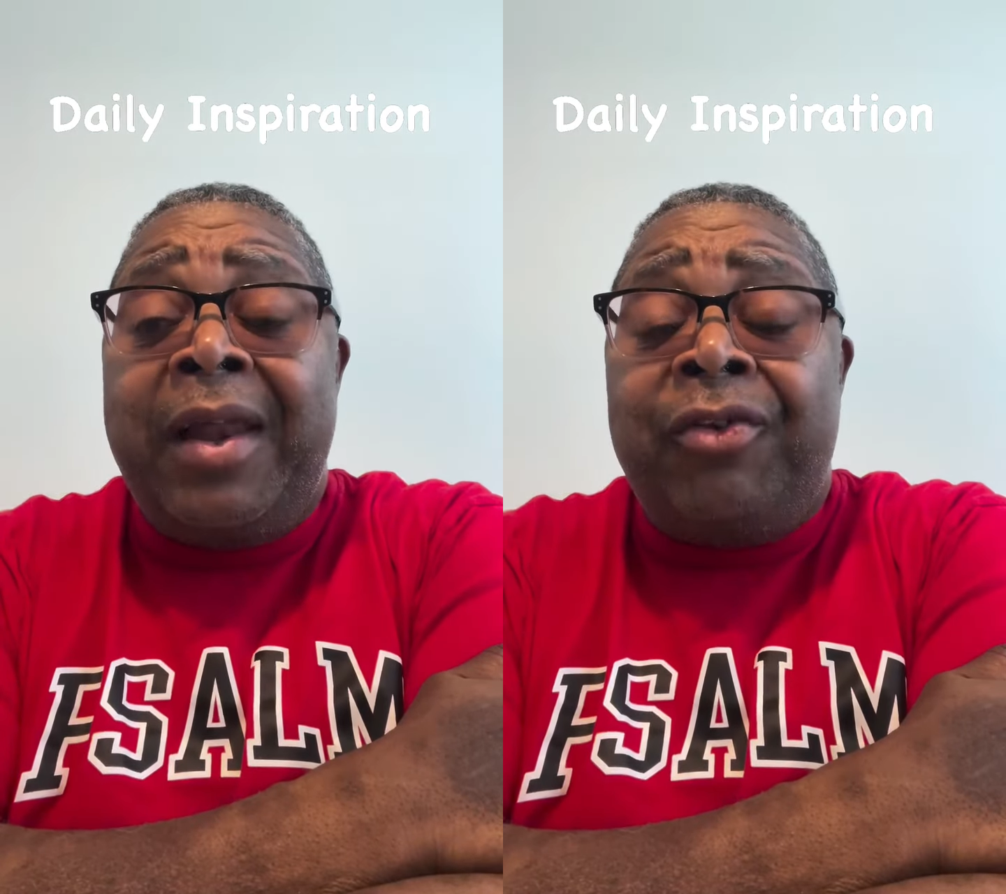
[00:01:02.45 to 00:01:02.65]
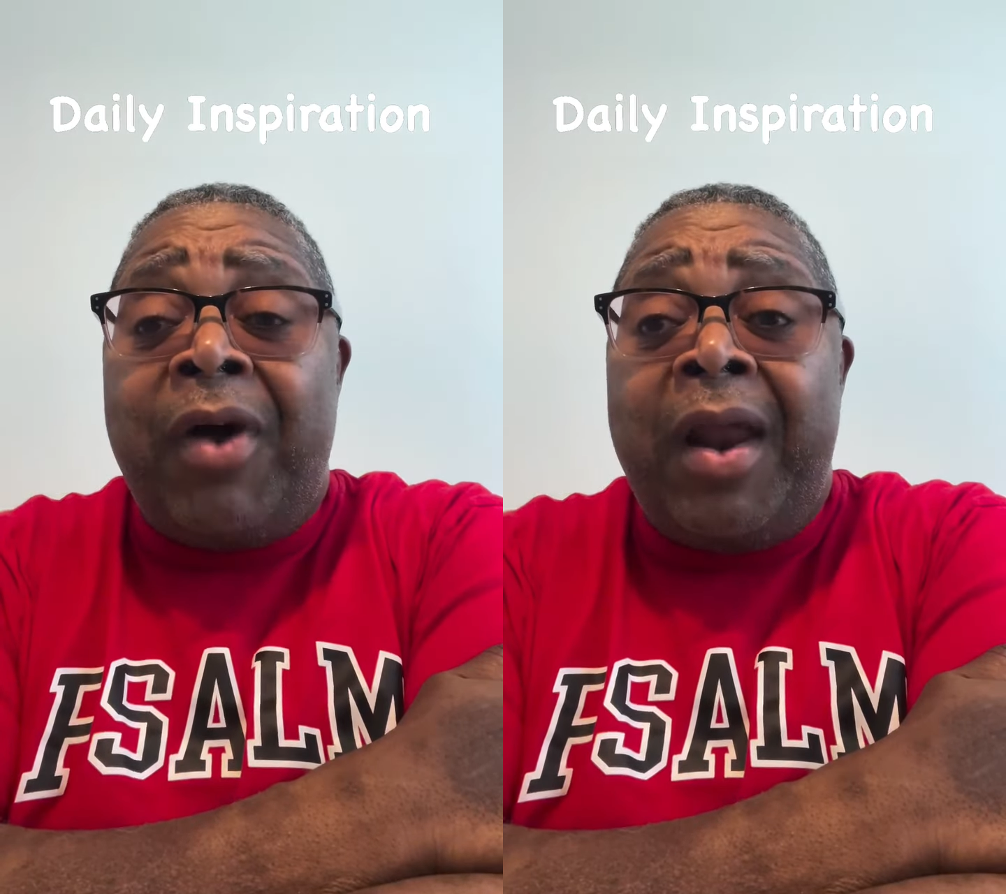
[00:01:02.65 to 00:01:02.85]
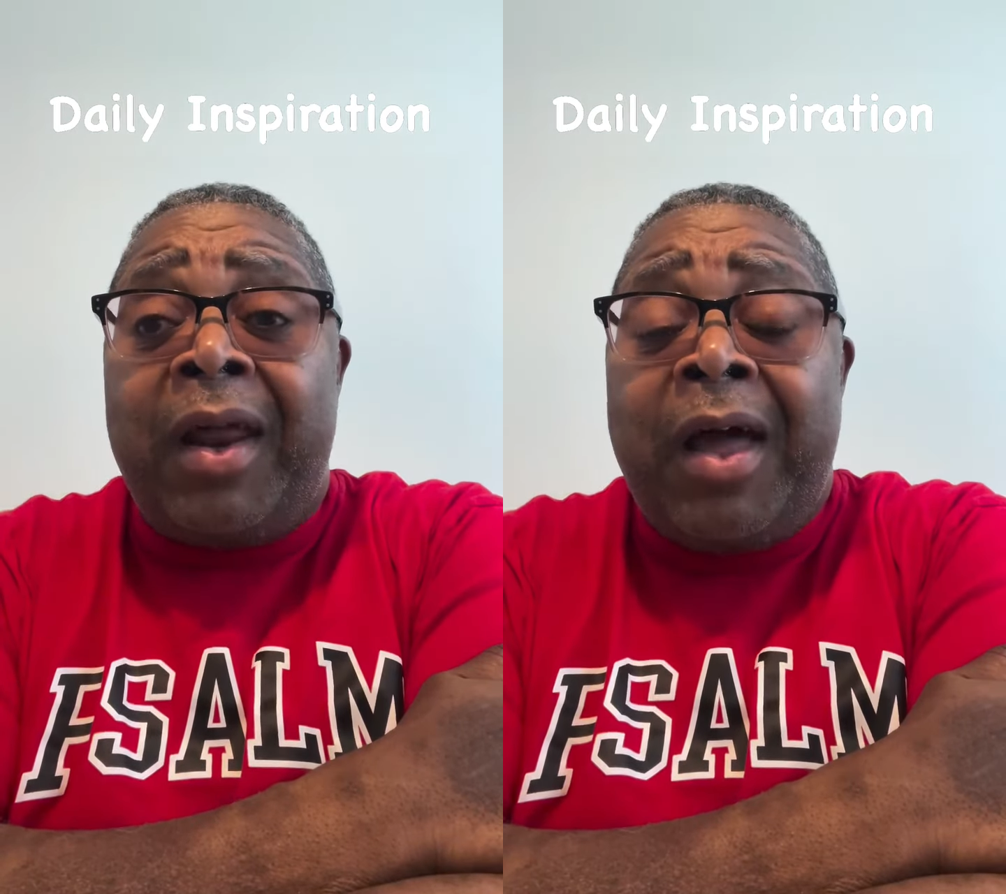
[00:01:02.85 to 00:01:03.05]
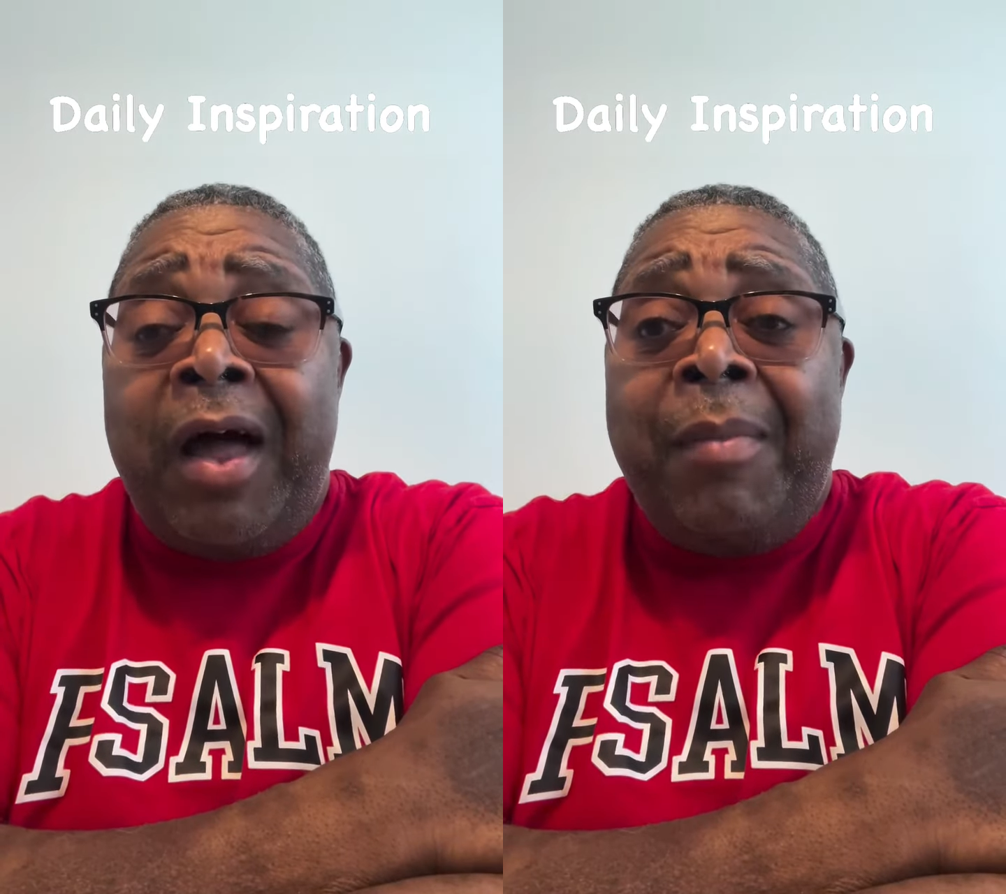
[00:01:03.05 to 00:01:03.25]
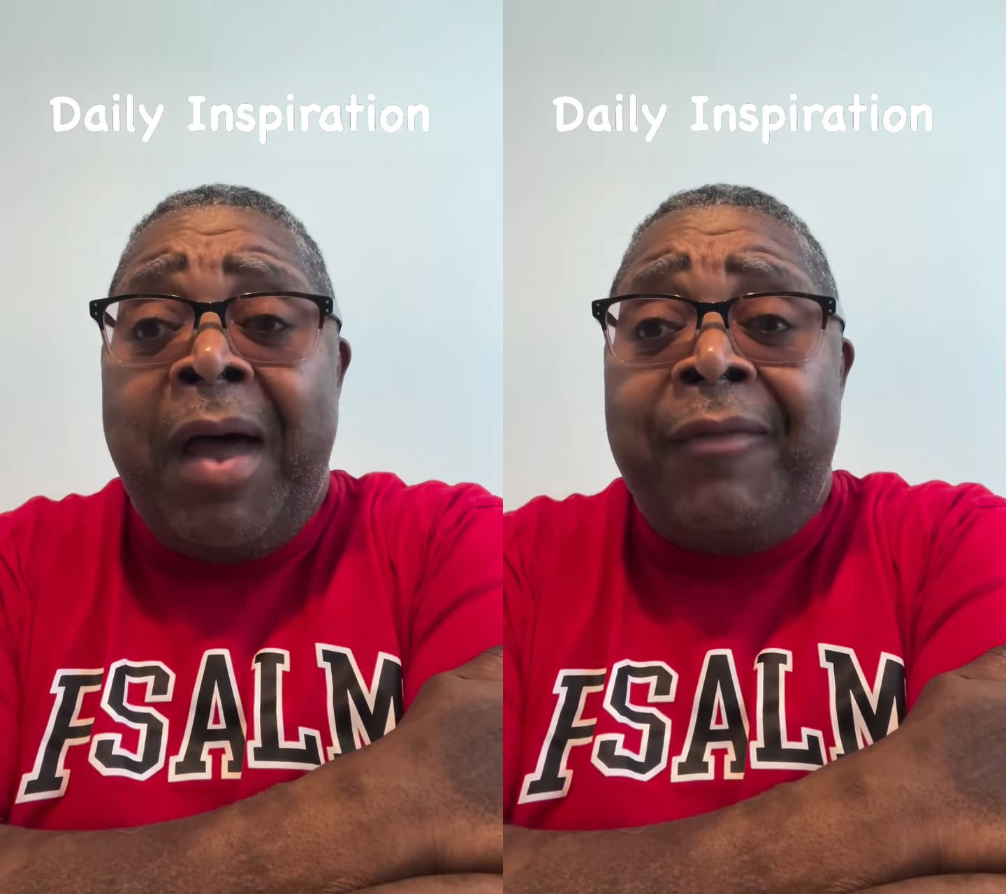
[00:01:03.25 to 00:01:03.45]
that try to
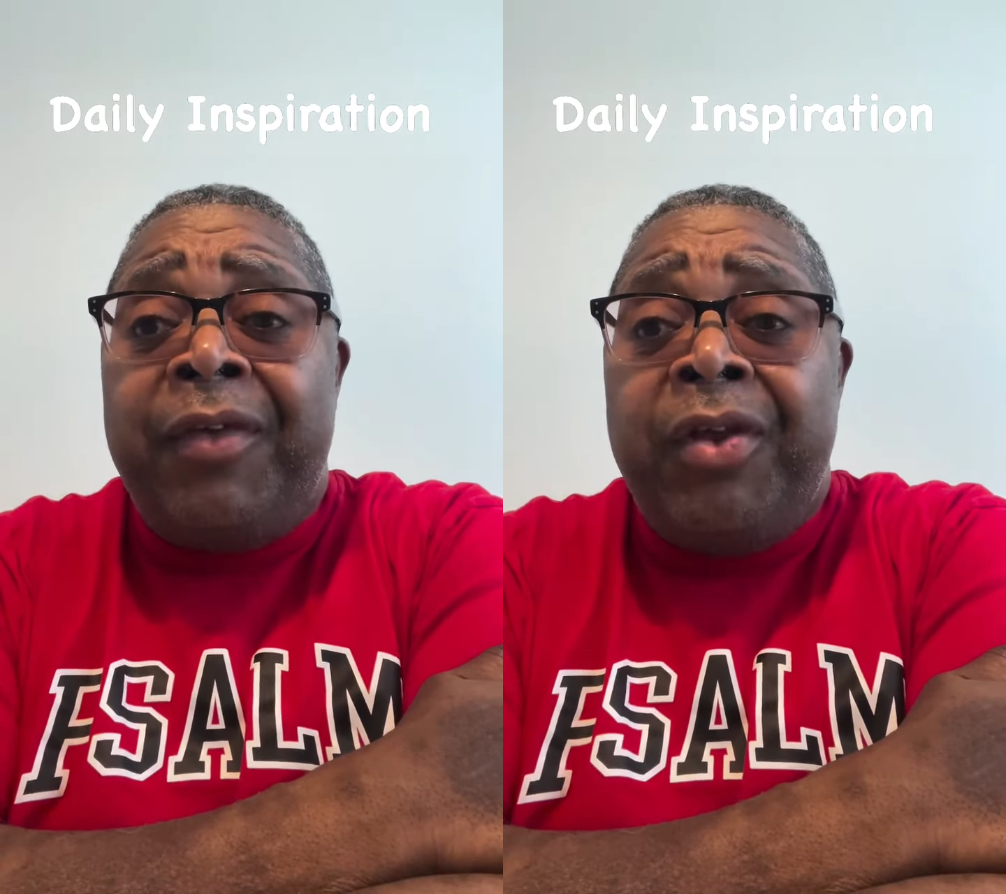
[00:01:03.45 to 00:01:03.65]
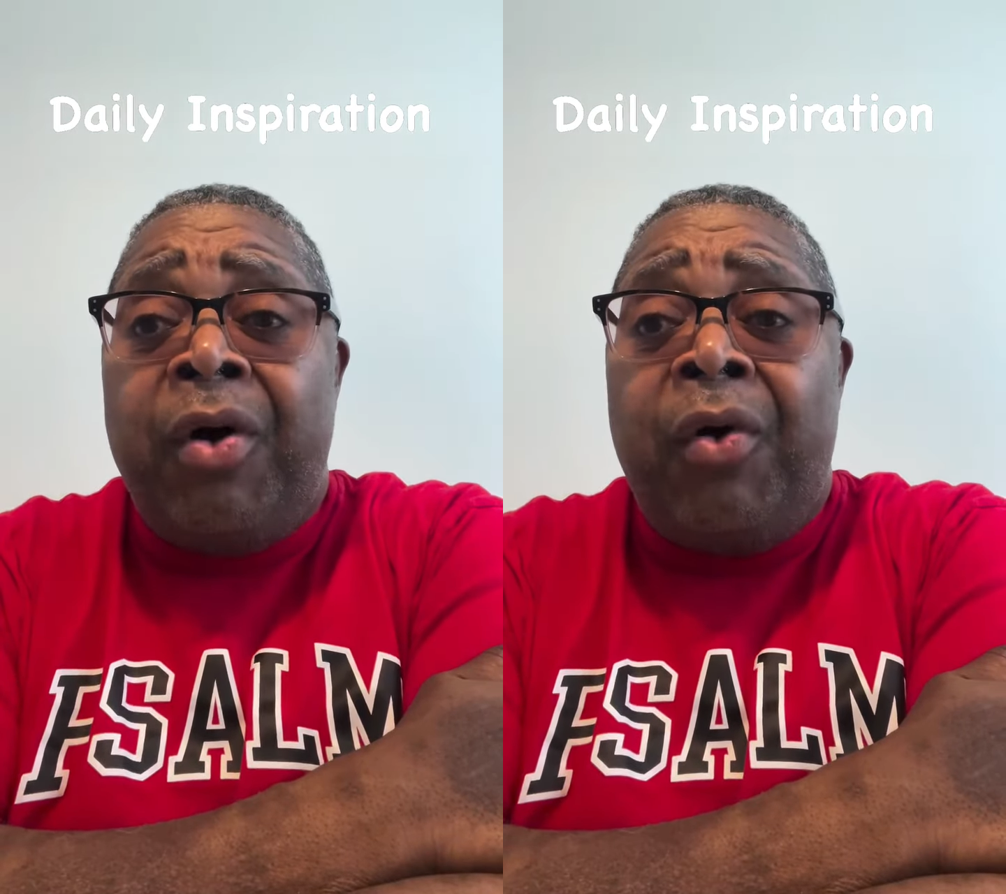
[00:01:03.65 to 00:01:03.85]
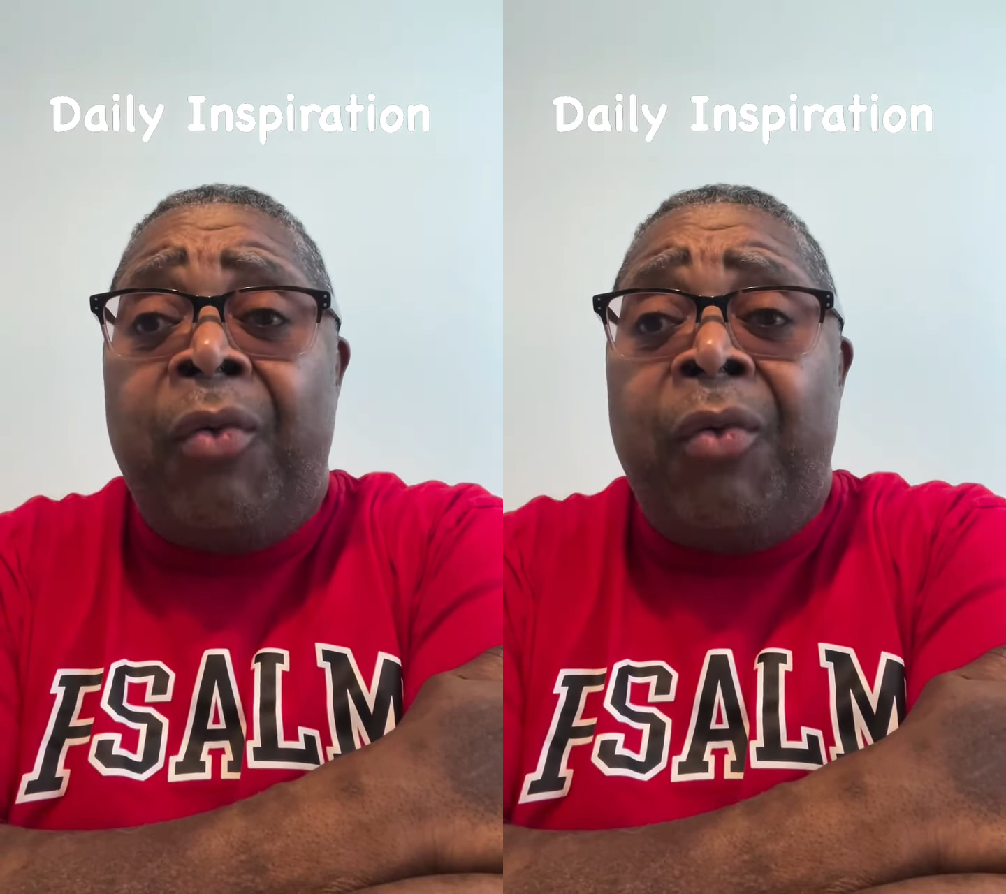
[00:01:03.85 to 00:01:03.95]
come after your